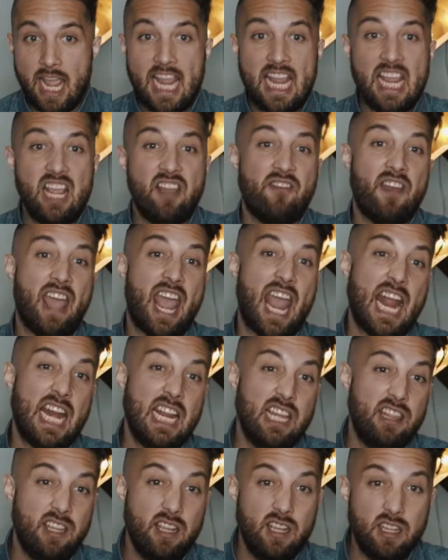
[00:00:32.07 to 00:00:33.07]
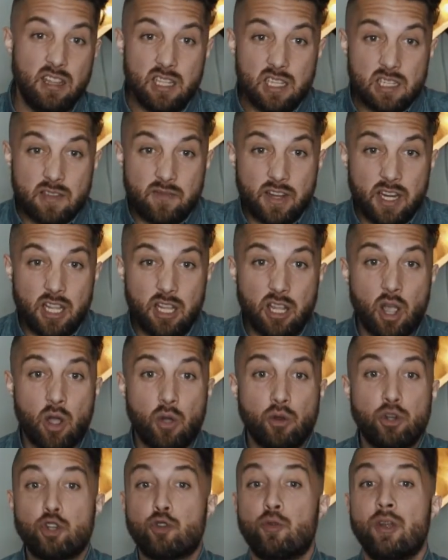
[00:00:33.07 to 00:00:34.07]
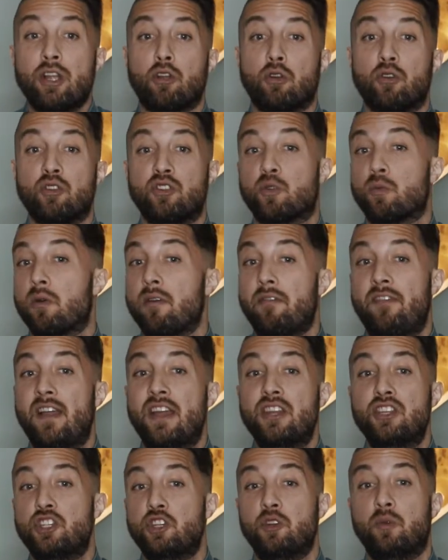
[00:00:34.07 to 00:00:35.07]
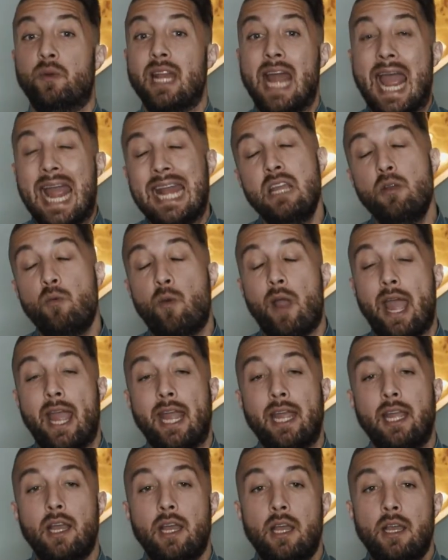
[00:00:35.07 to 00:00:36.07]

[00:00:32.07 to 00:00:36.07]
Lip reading: if anything in this video triggers or offends you in any way,